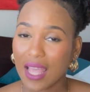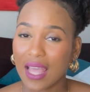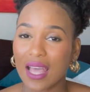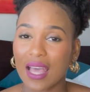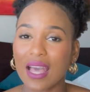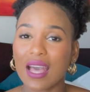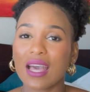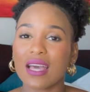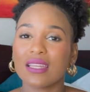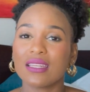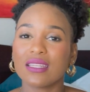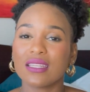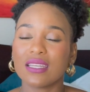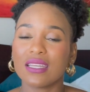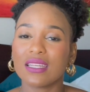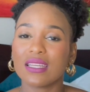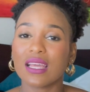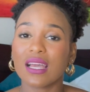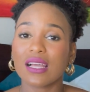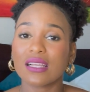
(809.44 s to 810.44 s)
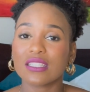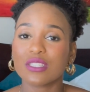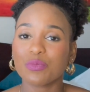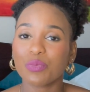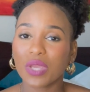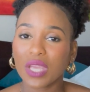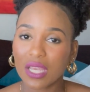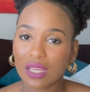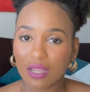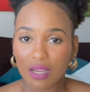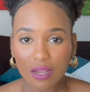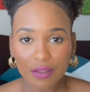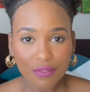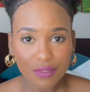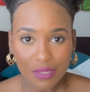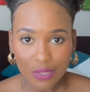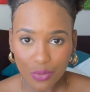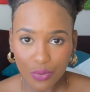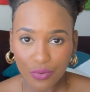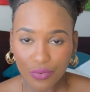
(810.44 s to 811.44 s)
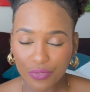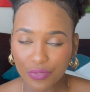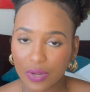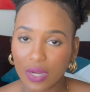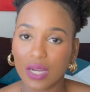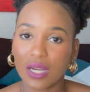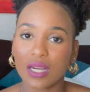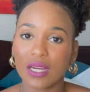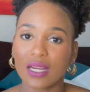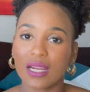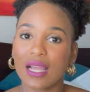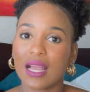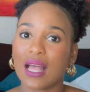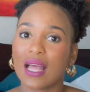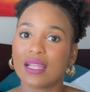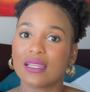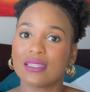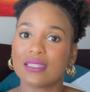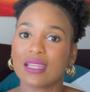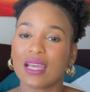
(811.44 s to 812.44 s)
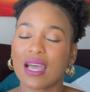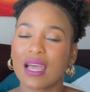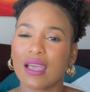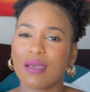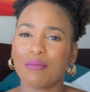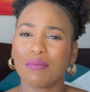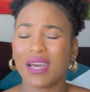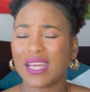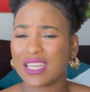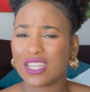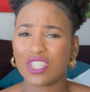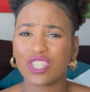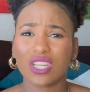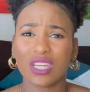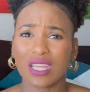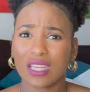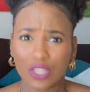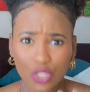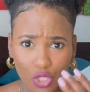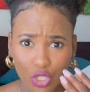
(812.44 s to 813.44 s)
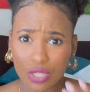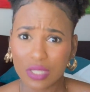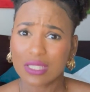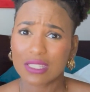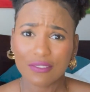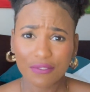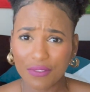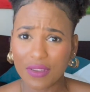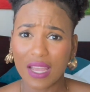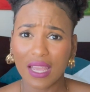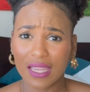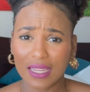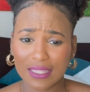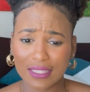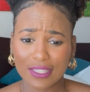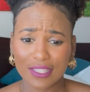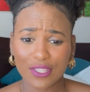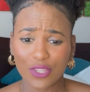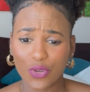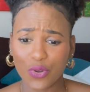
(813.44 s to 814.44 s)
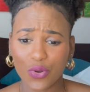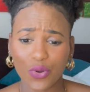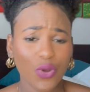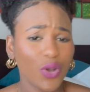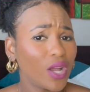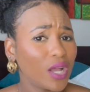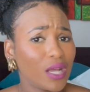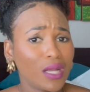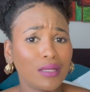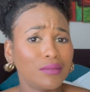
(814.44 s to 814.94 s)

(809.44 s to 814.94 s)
And it has paid off so far, and I'm managing it just fine. So